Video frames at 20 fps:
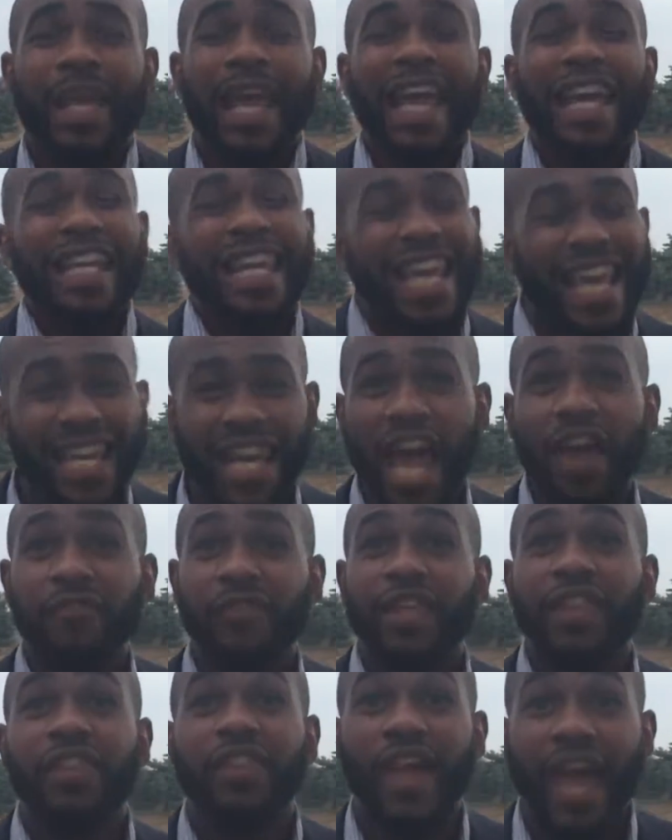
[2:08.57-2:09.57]
And then
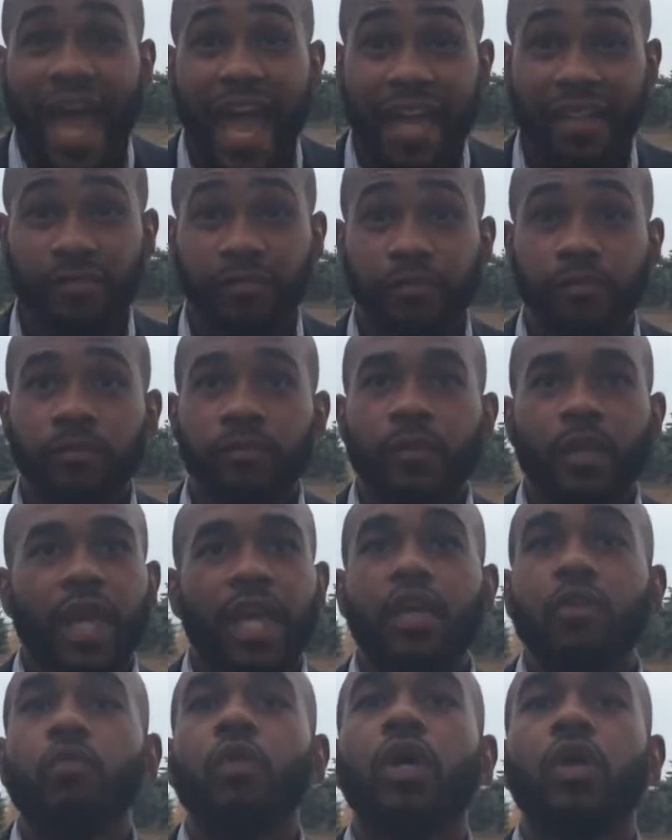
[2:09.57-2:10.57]
after that,
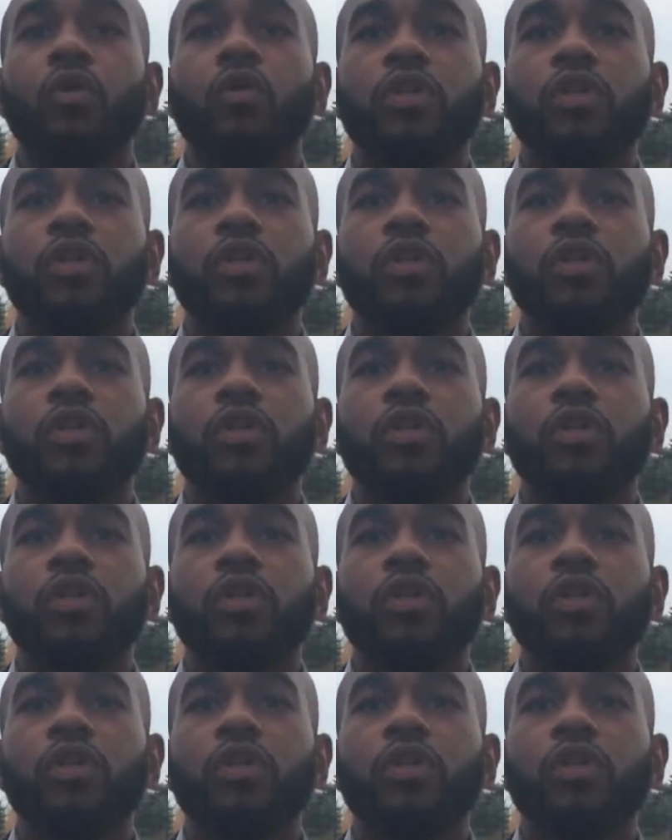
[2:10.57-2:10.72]
he went